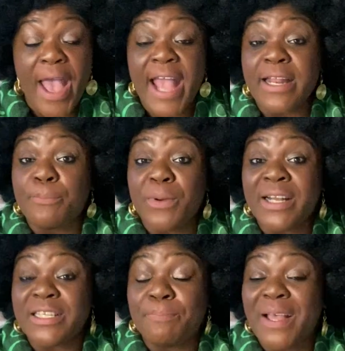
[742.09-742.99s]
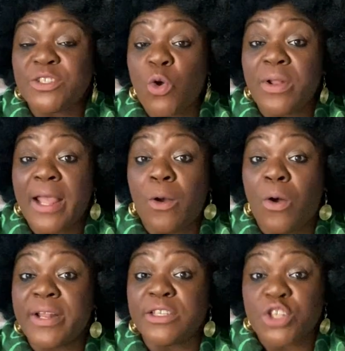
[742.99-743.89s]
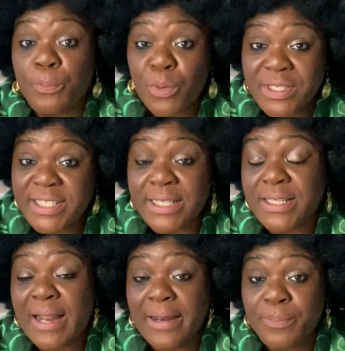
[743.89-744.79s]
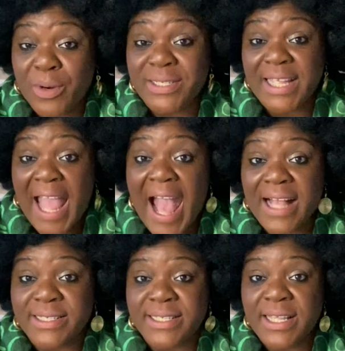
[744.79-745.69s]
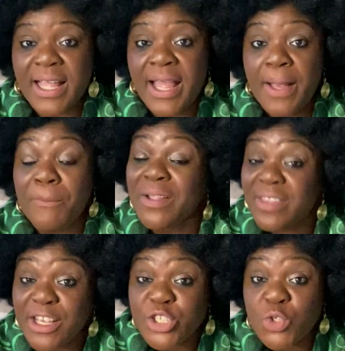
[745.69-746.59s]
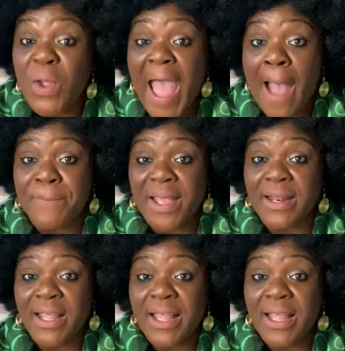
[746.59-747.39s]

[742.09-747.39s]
and it depends on the support system that the person has. But things do happen.